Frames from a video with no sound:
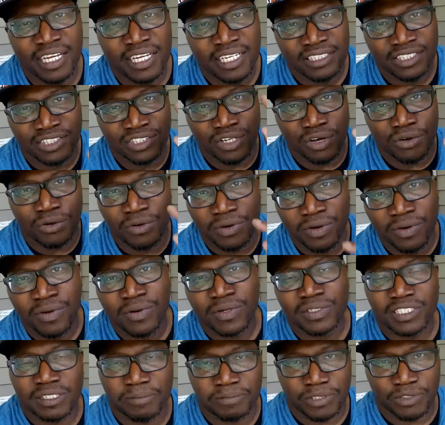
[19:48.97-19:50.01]
So
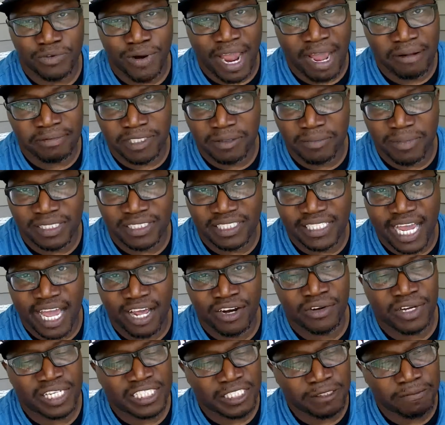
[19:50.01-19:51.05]
subscribe to my
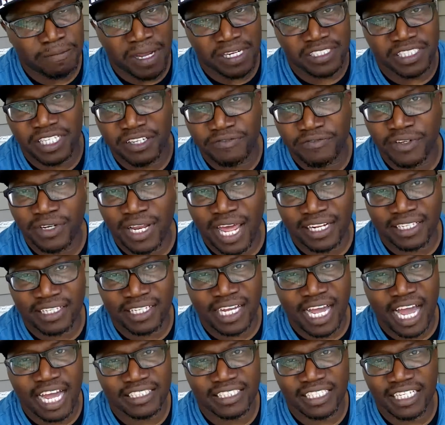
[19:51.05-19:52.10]
channel, especially if you like the
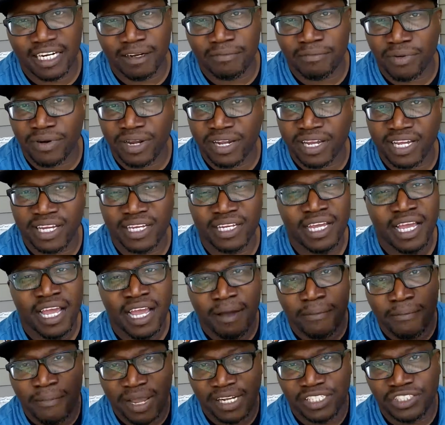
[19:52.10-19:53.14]
content I'm bringing.
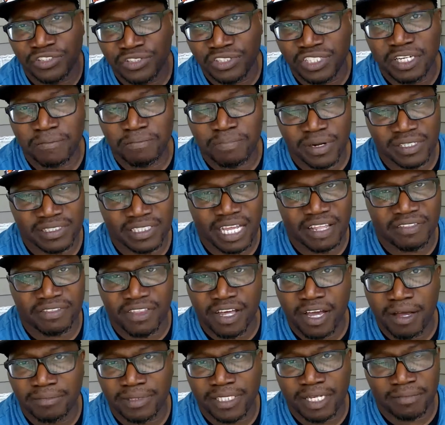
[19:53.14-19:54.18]
Make sure you press that
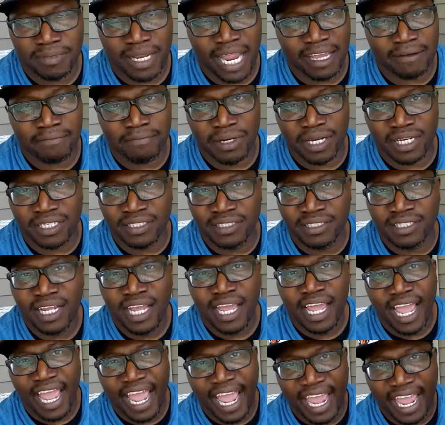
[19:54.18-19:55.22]
thumbs up like button.
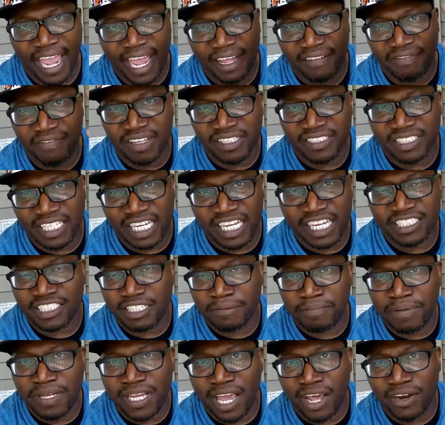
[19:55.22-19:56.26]
And this is the
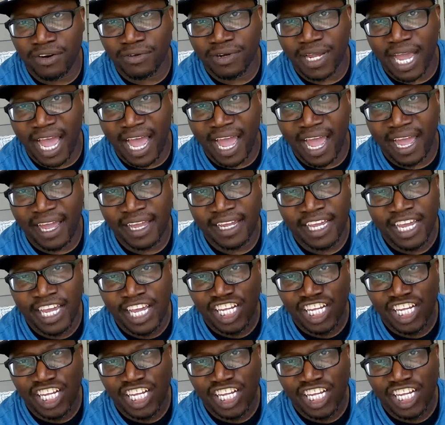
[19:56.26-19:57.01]
Piano Guy.